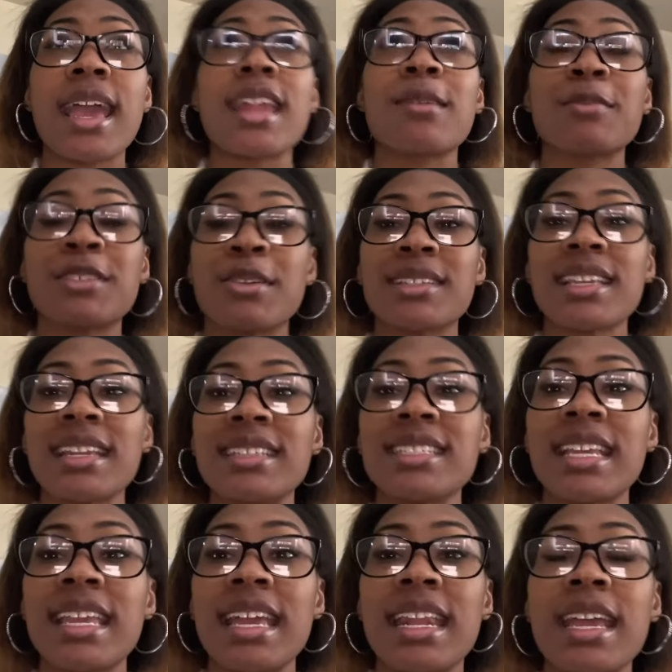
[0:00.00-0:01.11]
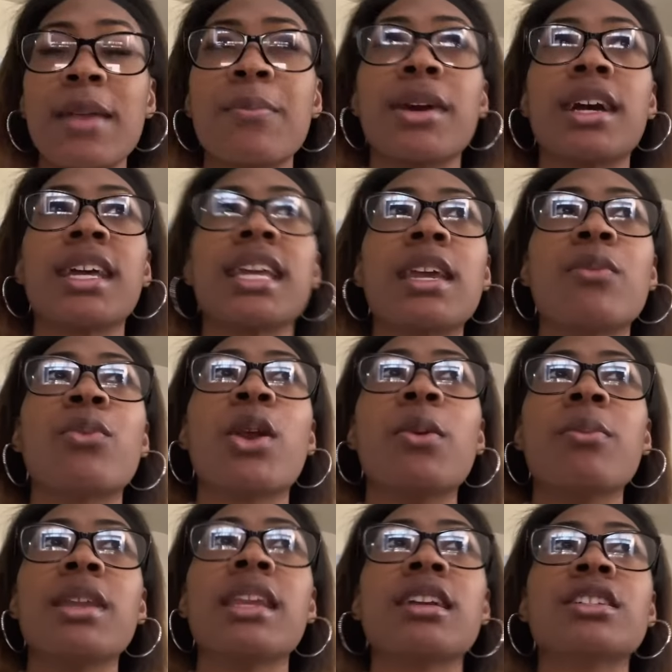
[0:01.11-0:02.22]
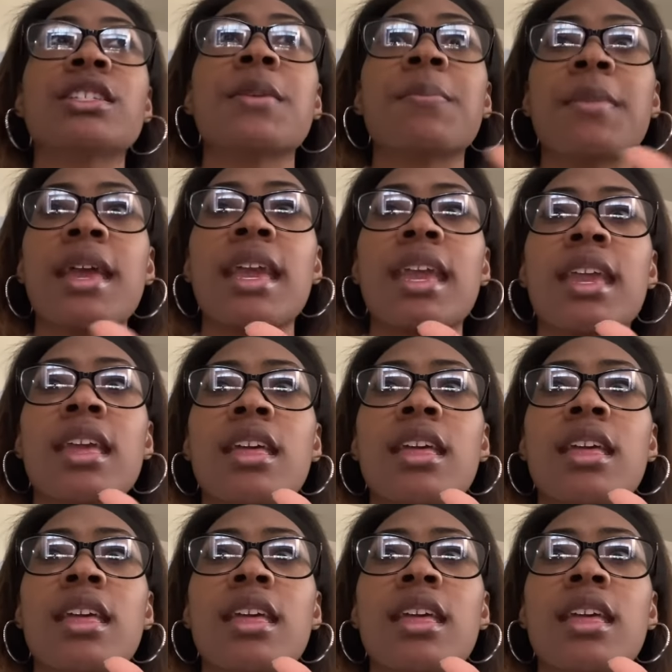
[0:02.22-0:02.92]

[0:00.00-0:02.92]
and I'm so excited to get it, but it won't be here till May,